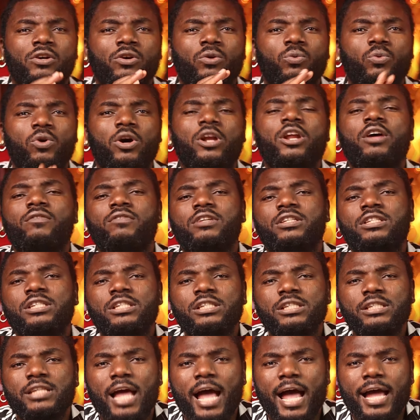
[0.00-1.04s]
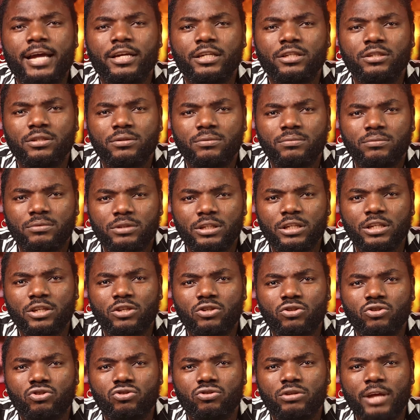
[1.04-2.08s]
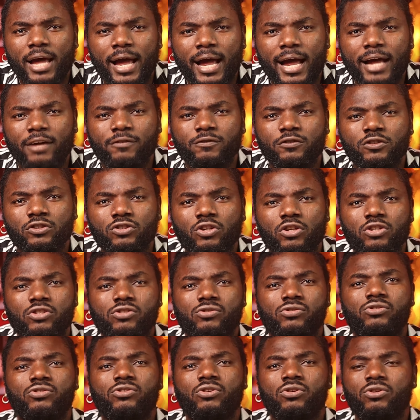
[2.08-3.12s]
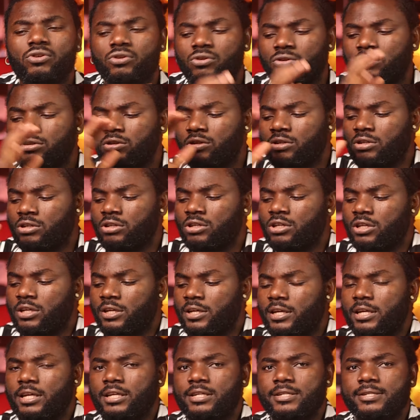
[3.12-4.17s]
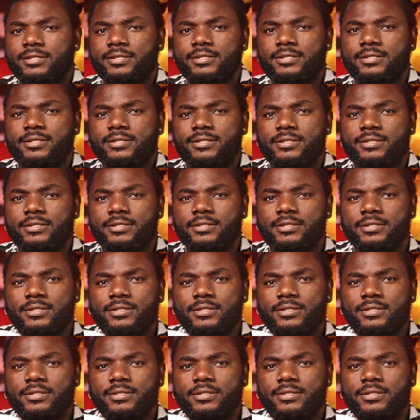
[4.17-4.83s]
one of the things I think you should have in your studio is